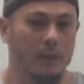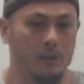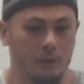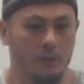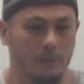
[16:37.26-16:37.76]
I
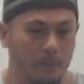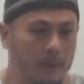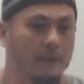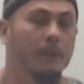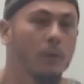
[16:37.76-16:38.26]

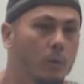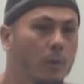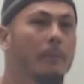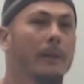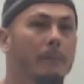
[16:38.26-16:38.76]
finally felt
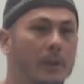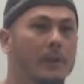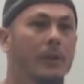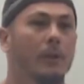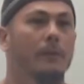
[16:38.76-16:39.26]
good about
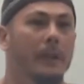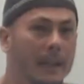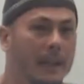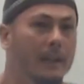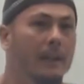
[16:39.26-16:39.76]
myself
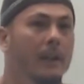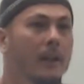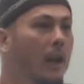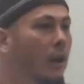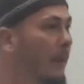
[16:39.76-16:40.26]
again.
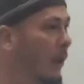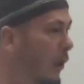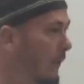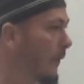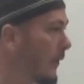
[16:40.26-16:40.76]
I got my
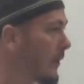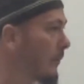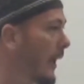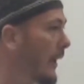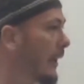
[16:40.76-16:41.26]
confidence
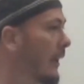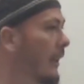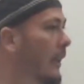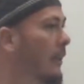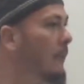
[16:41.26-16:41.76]
back.
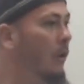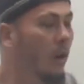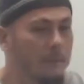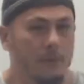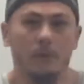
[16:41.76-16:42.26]
My
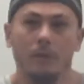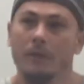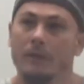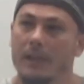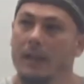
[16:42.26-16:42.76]
life was sort
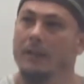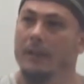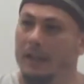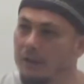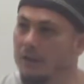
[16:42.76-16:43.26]
of starting to
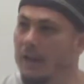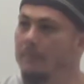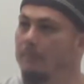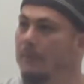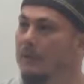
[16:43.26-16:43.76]
take
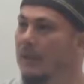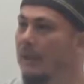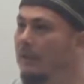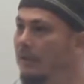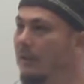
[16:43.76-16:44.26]
shape.
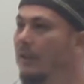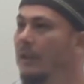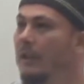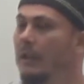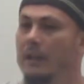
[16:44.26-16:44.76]

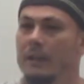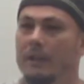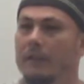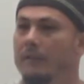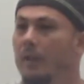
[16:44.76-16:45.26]

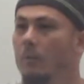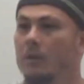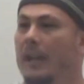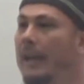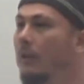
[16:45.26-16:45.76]
I
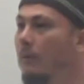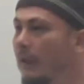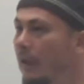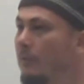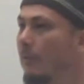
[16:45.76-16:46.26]
wasn't hanging
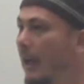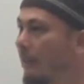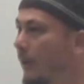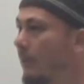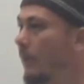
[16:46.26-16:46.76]
around those
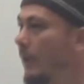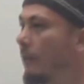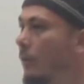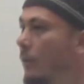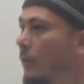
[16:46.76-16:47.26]
bad people
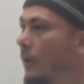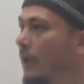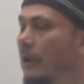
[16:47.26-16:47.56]
anymore.